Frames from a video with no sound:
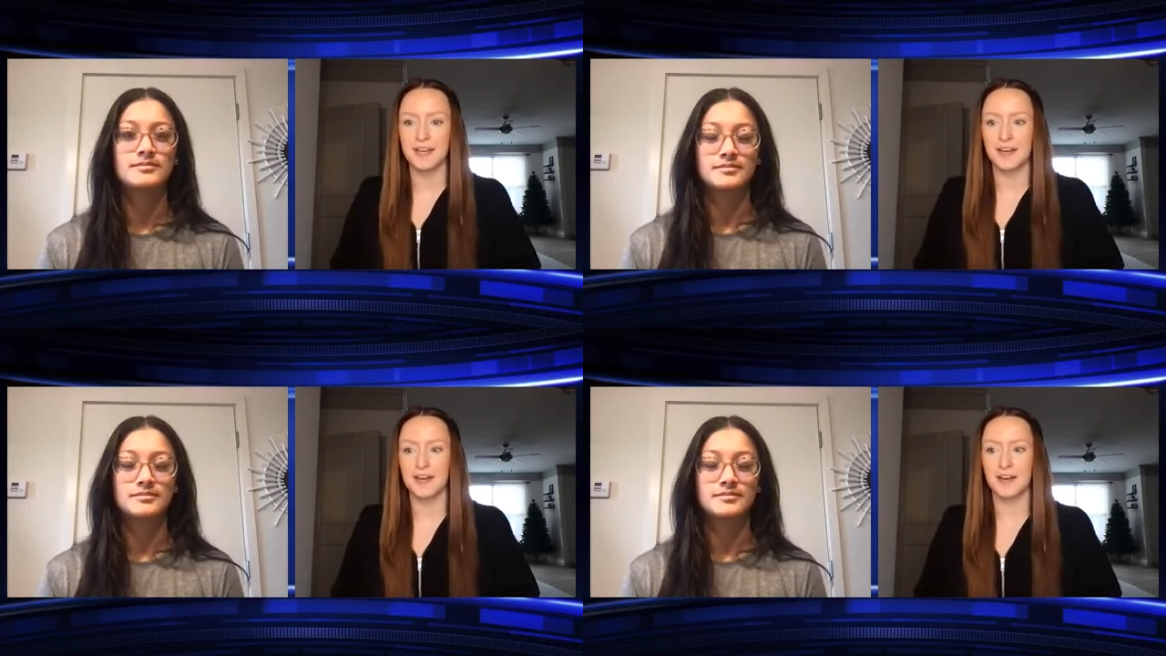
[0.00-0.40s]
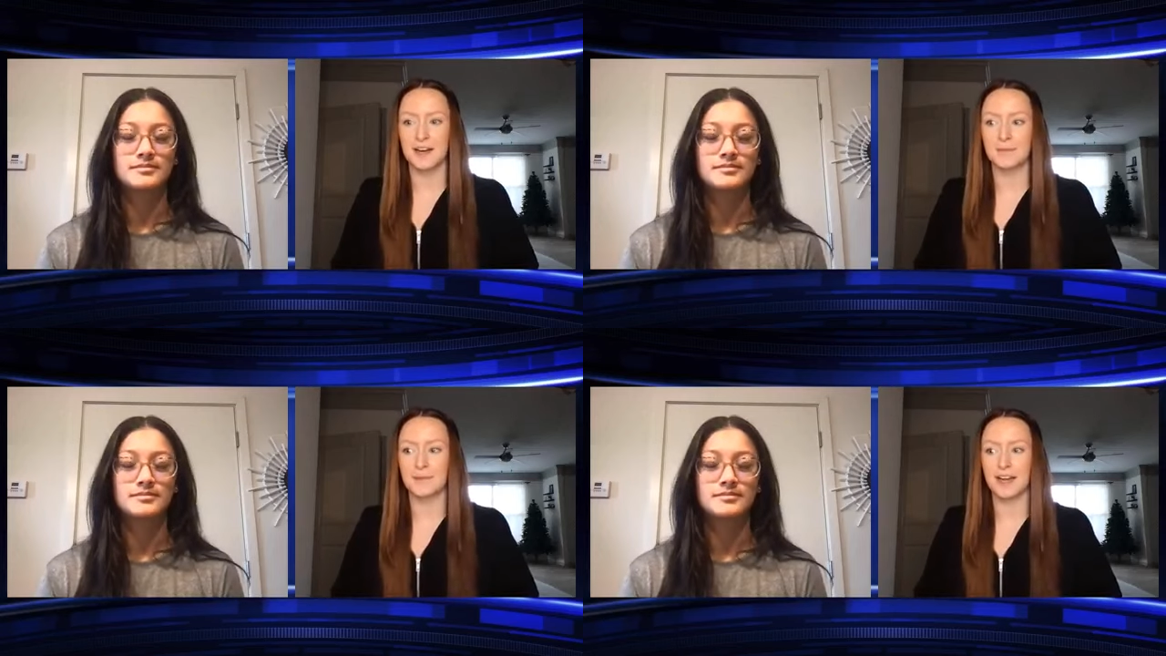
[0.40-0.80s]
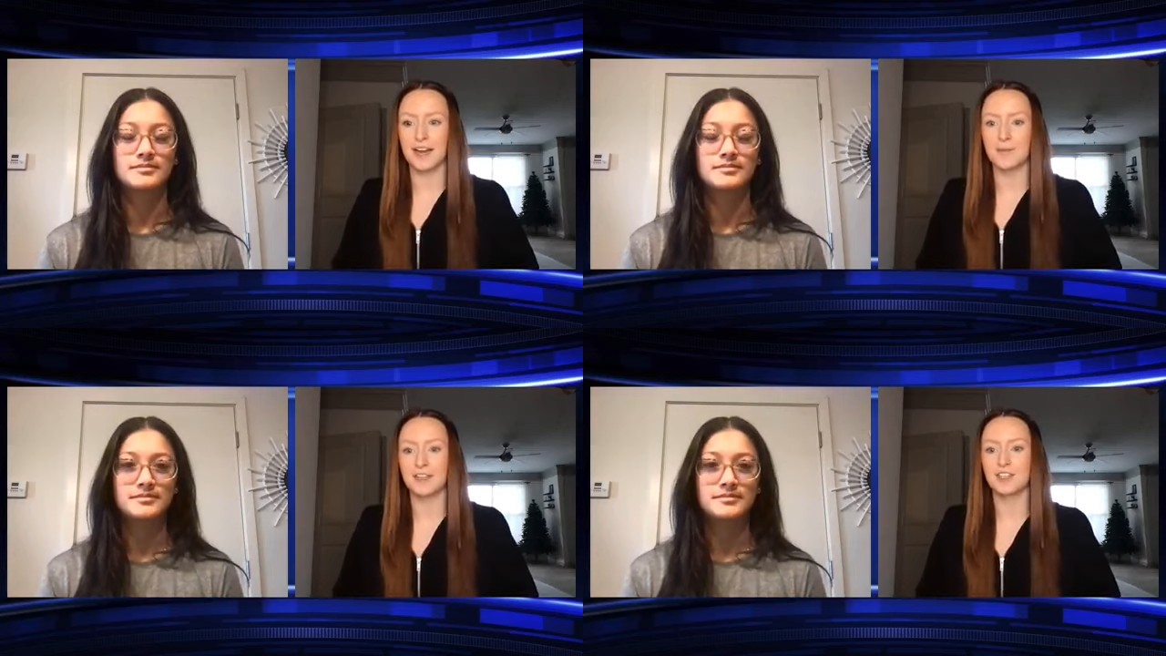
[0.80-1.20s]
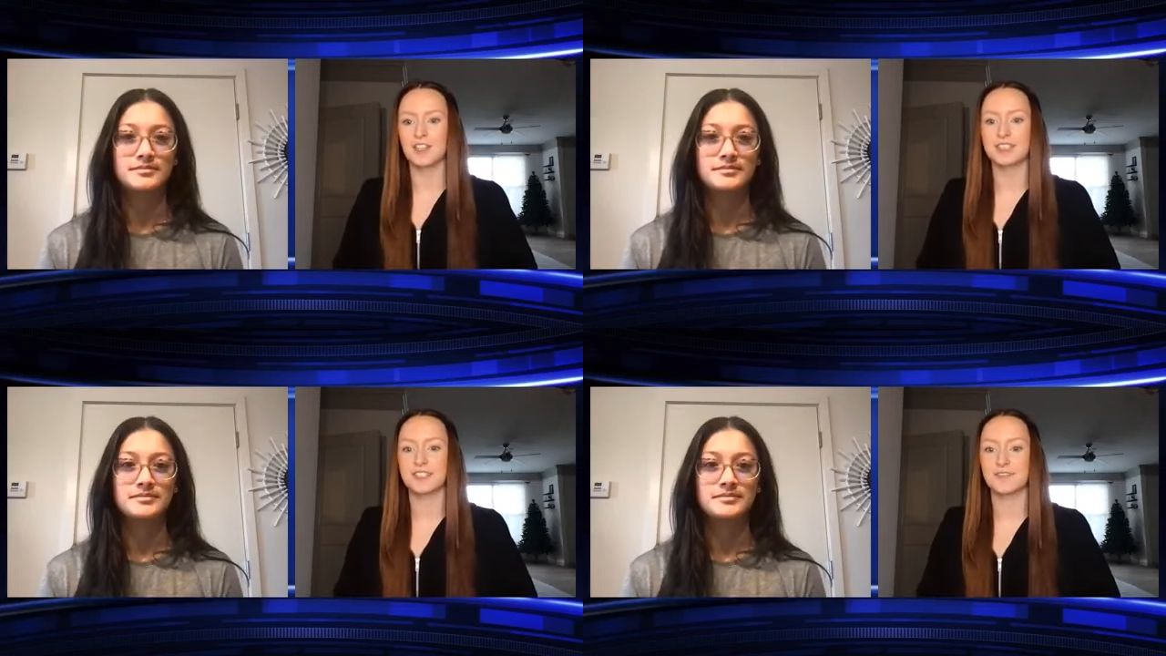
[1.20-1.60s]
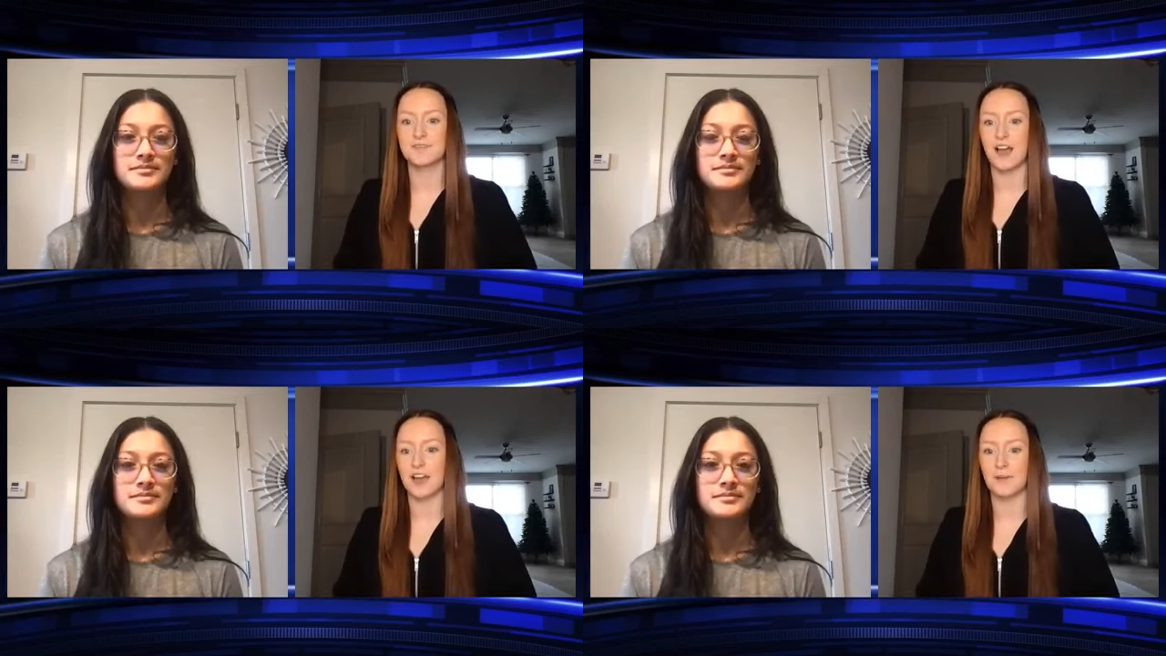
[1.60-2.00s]
Speaker 1: um, and i mean just the
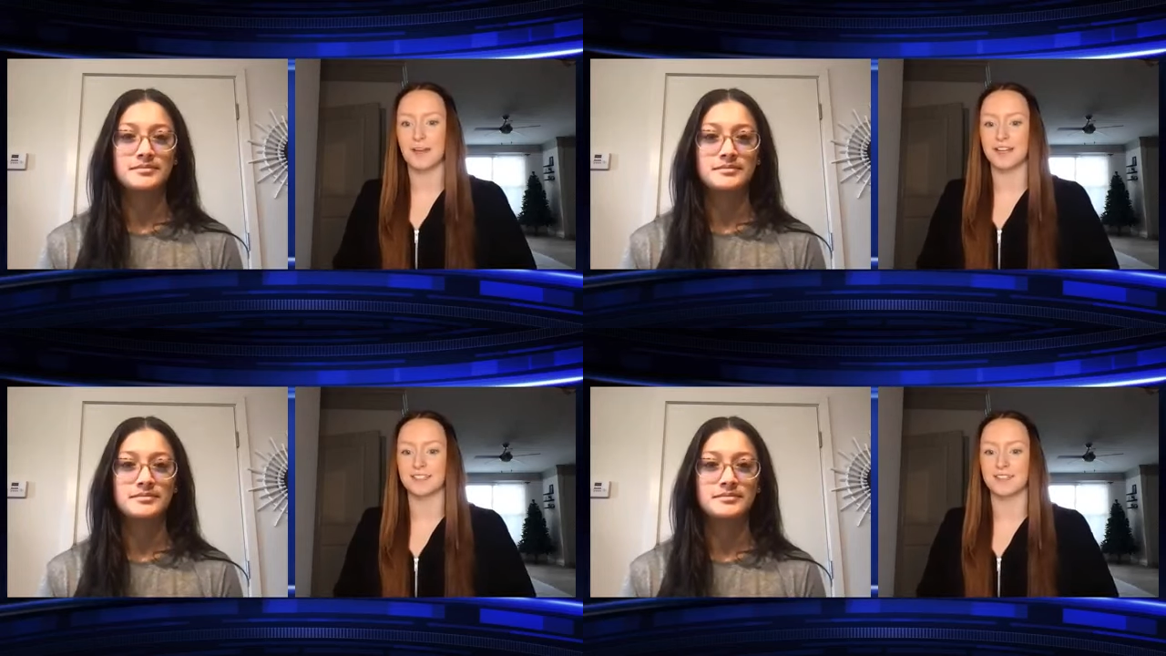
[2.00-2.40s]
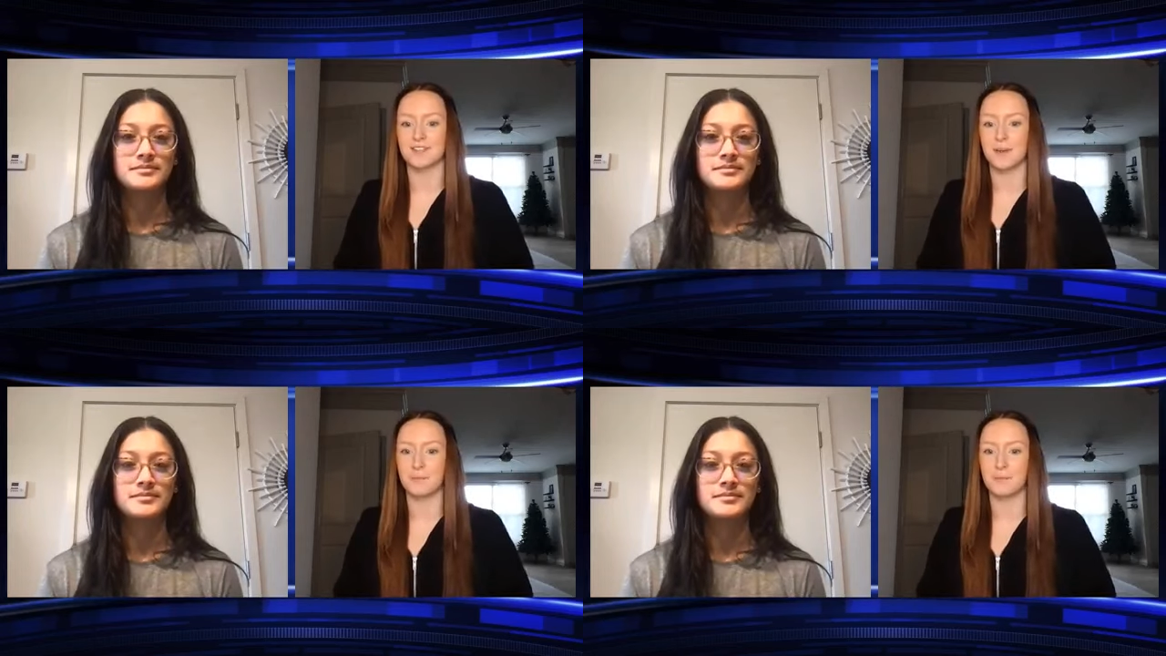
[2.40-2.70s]
environment of them